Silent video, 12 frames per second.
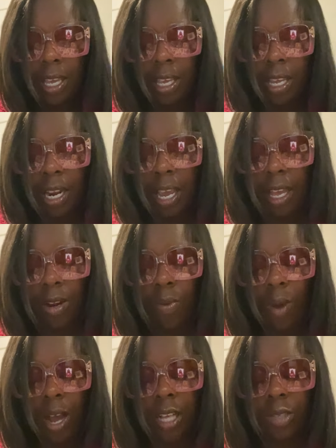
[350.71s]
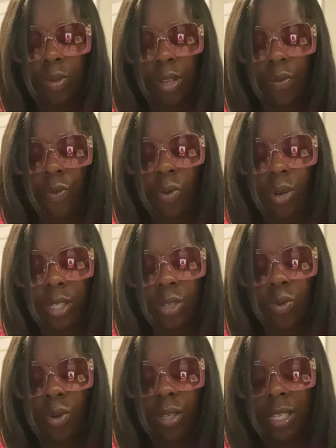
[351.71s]
Yeah, the eight of wands with the four of
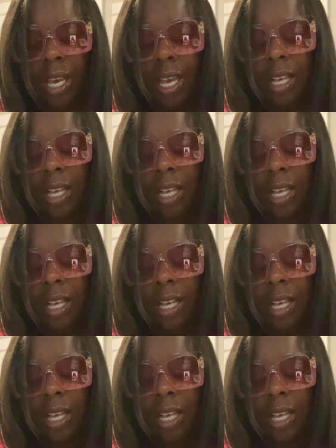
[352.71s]
swords.